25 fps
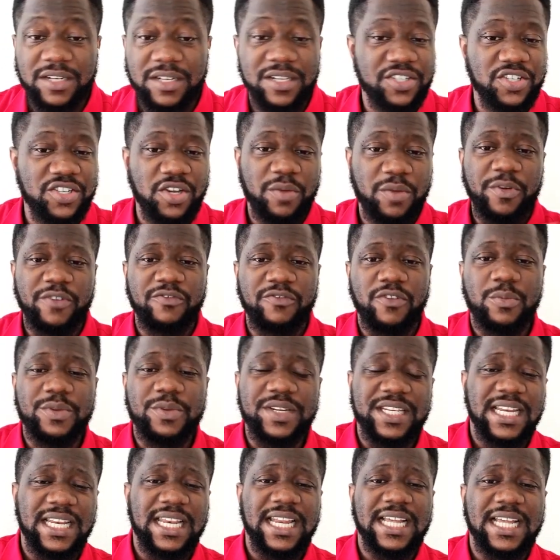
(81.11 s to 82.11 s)
The summary of what we
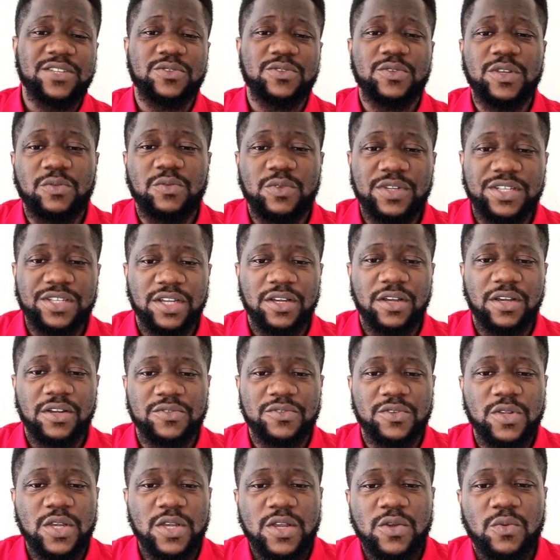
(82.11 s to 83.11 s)
did last week was, was